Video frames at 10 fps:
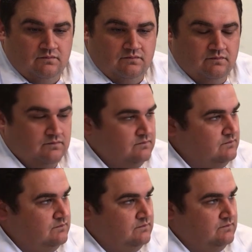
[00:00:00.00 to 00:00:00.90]

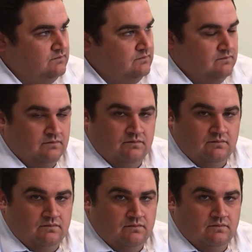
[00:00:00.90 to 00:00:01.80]

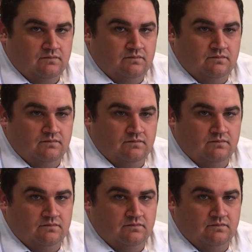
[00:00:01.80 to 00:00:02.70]

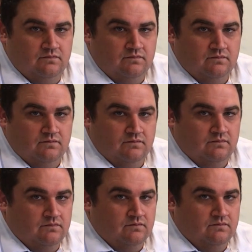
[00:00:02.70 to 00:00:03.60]

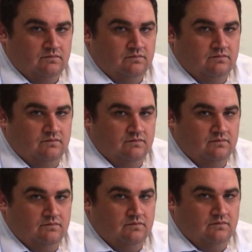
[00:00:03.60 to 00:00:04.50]

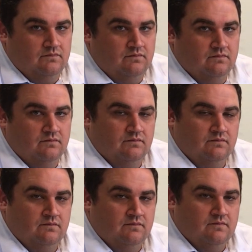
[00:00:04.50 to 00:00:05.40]

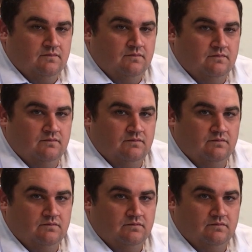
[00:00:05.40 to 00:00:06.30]

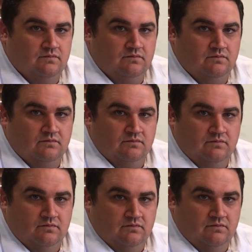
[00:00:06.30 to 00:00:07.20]

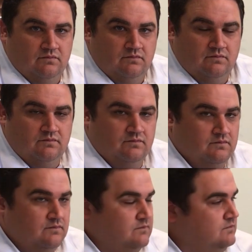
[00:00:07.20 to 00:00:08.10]
(not speaking)